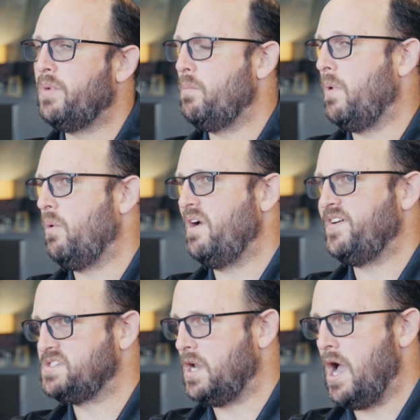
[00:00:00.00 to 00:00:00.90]
my wife
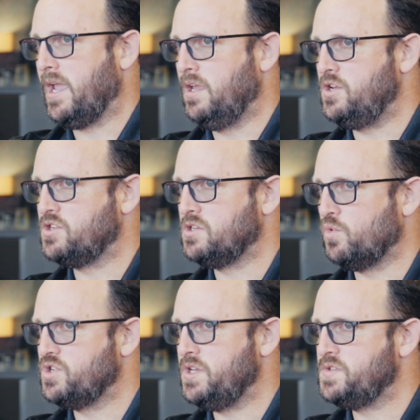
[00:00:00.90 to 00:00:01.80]
has an eye condition
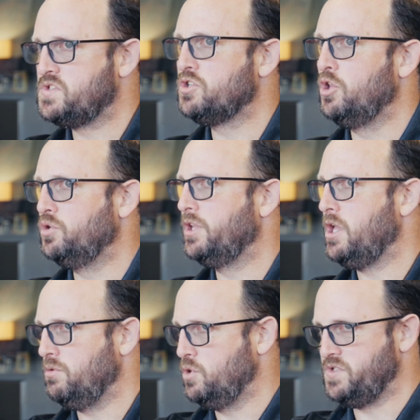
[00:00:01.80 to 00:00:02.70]
where she's
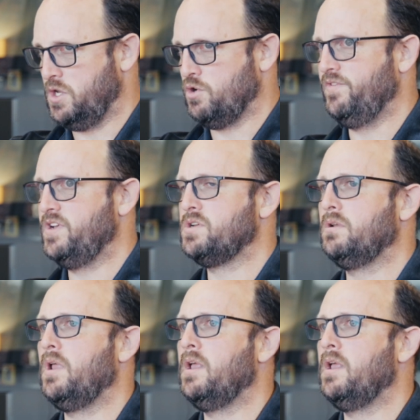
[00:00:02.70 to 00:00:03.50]
slowly losing her vision.